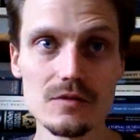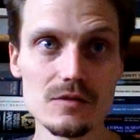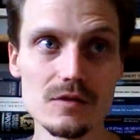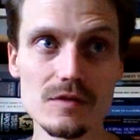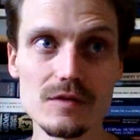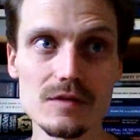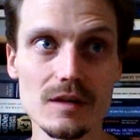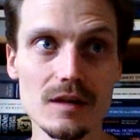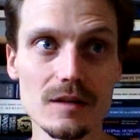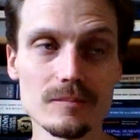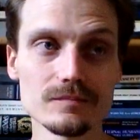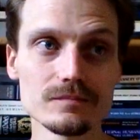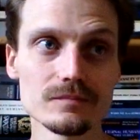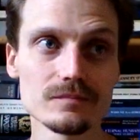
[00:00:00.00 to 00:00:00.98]
just
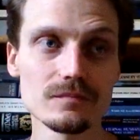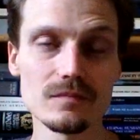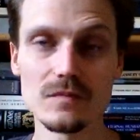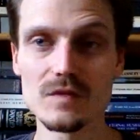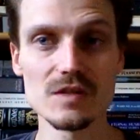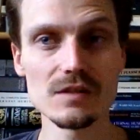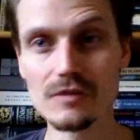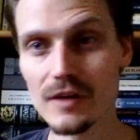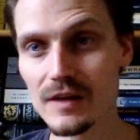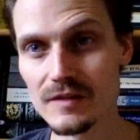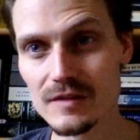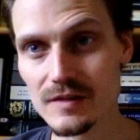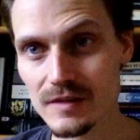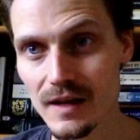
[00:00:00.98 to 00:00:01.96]

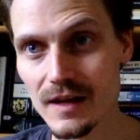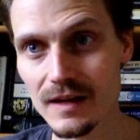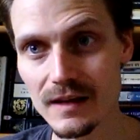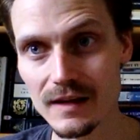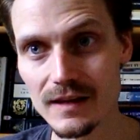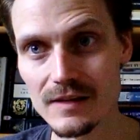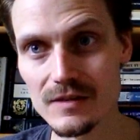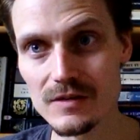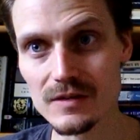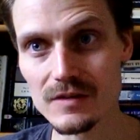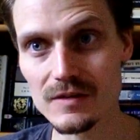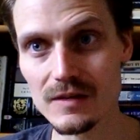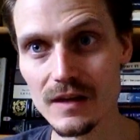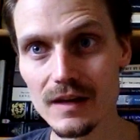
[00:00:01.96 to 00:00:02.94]
civilized society, I guess you
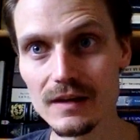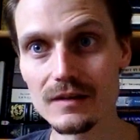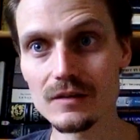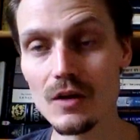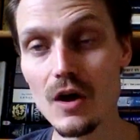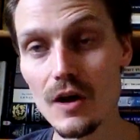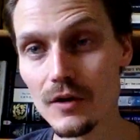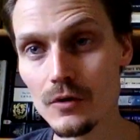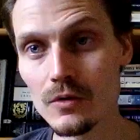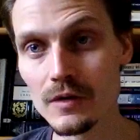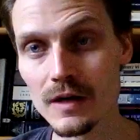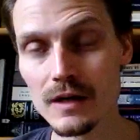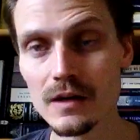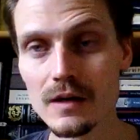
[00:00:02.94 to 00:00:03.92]
could say, law and
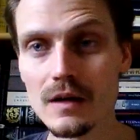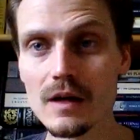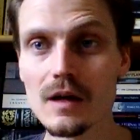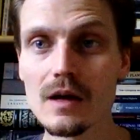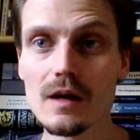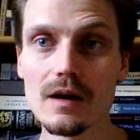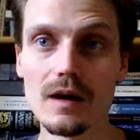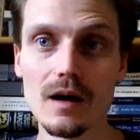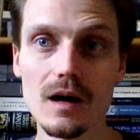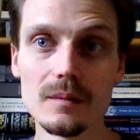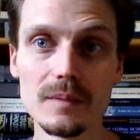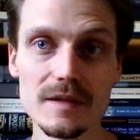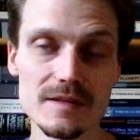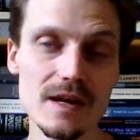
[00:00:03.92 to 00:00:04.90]
order,
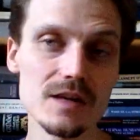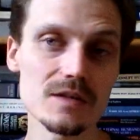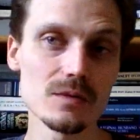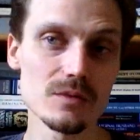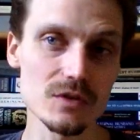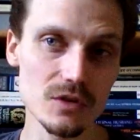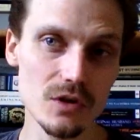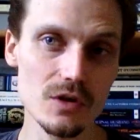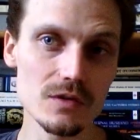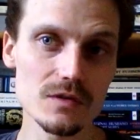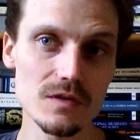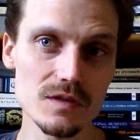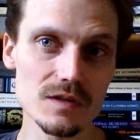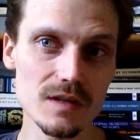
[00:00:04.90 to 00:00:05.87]
has actually
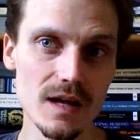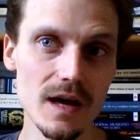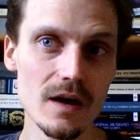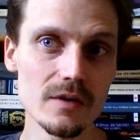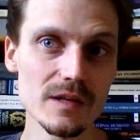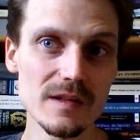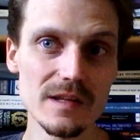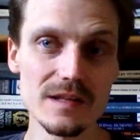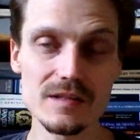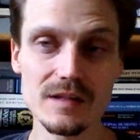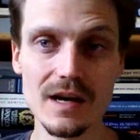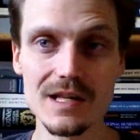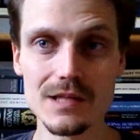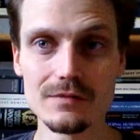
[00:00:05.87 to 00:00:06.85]
returned to town in the
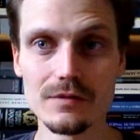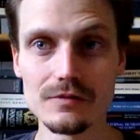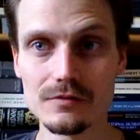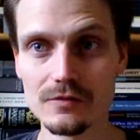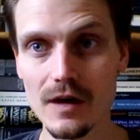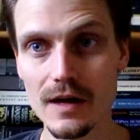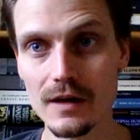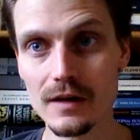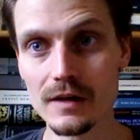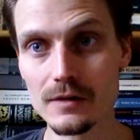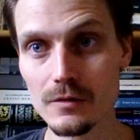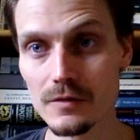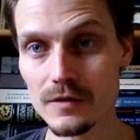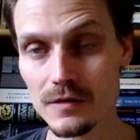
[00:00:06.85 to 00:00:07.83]
disguise of a friar
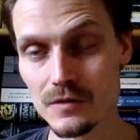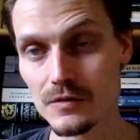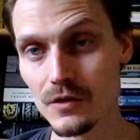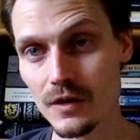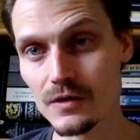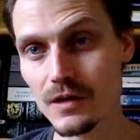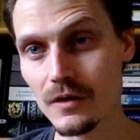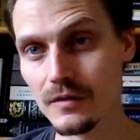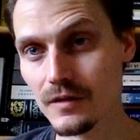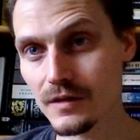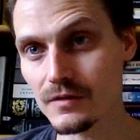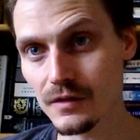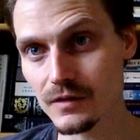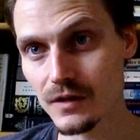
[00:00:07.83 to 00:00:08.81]
in order to judge how
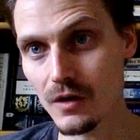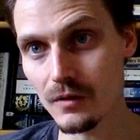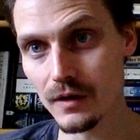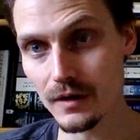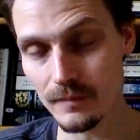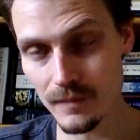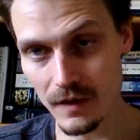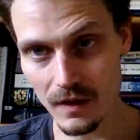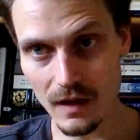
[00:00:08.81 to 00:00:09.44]
things are going.